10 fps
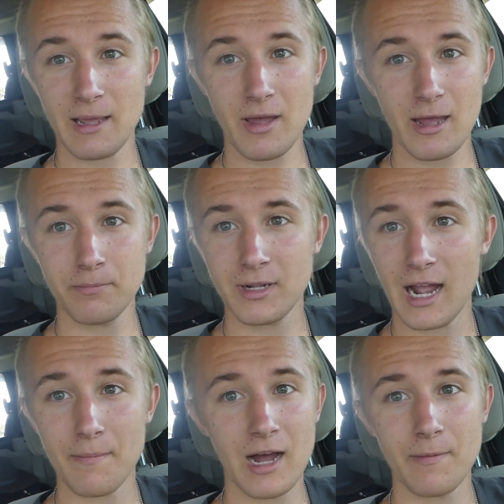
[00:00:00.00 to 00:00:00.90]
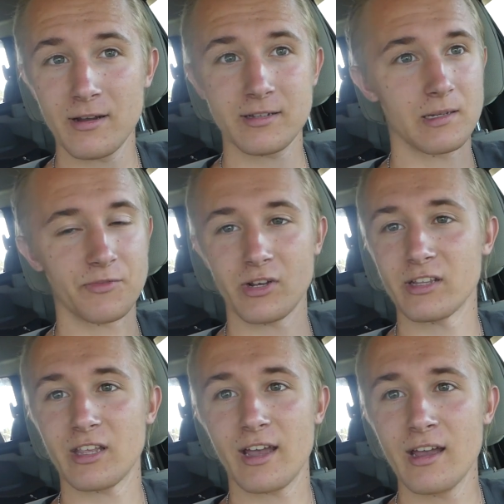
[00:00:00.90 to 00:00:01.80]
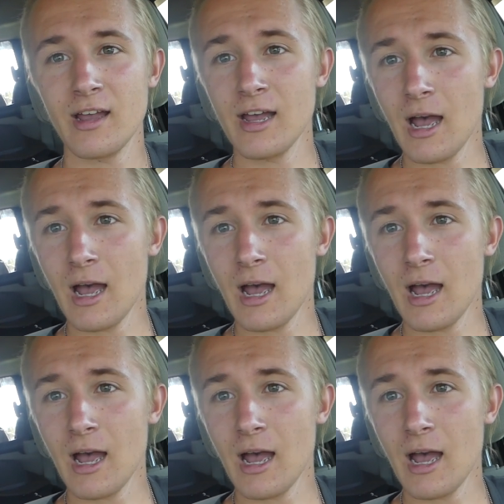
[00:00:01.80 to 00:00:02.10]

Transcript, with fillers: Kaibab, Kaibab, something like that.